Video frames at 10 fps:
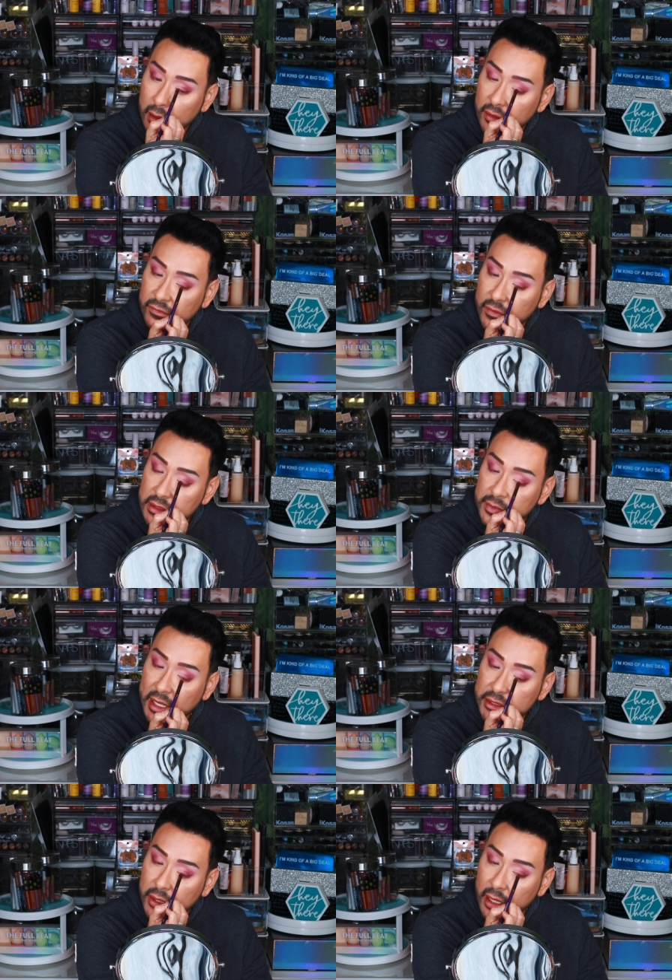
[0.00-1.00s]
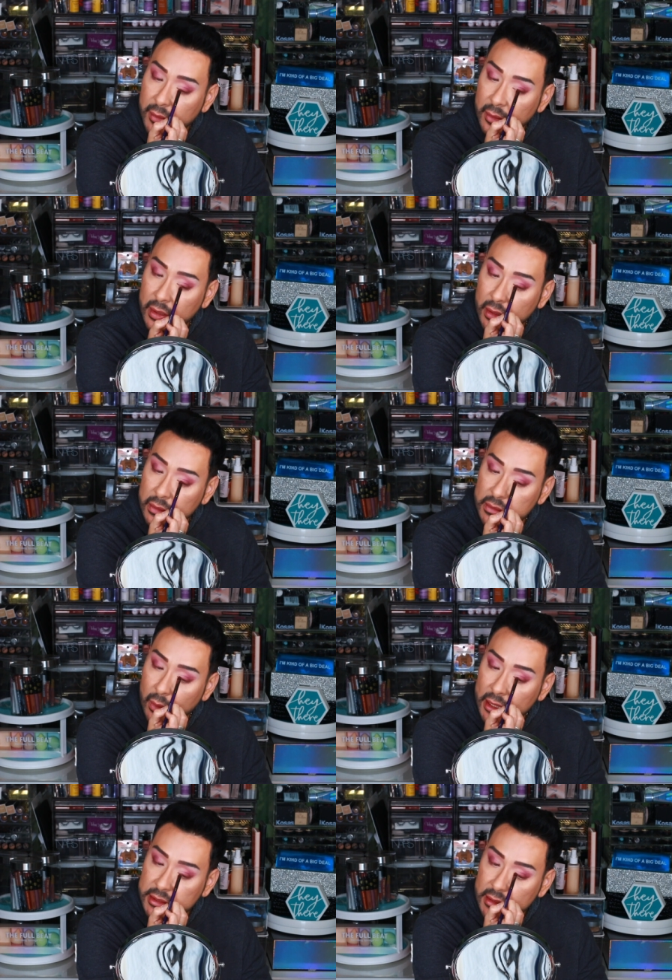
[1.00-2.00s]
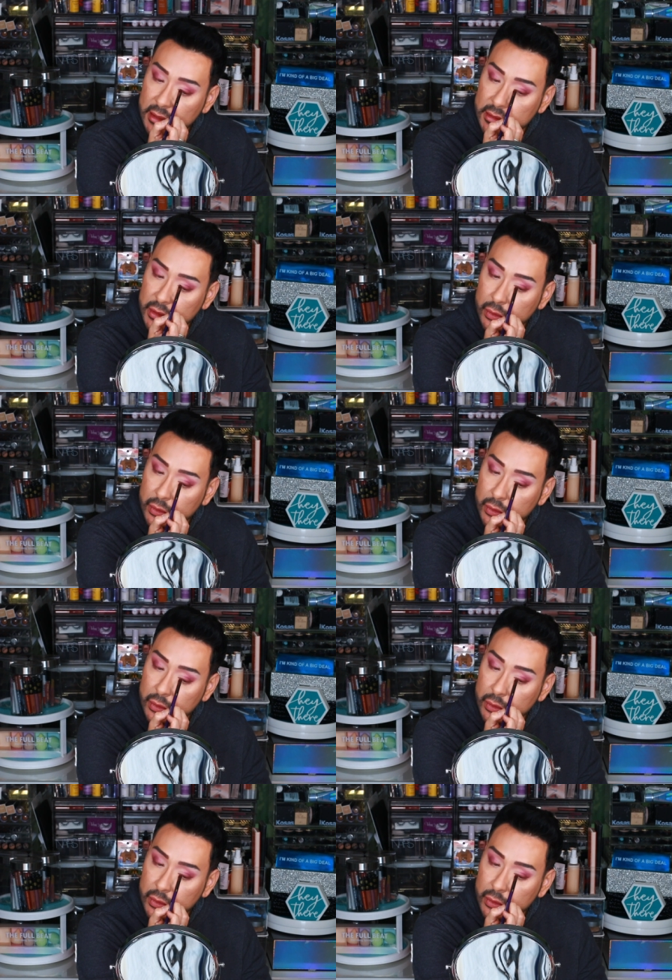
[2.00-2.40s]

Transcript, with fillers: The first Patreon member who's watching this,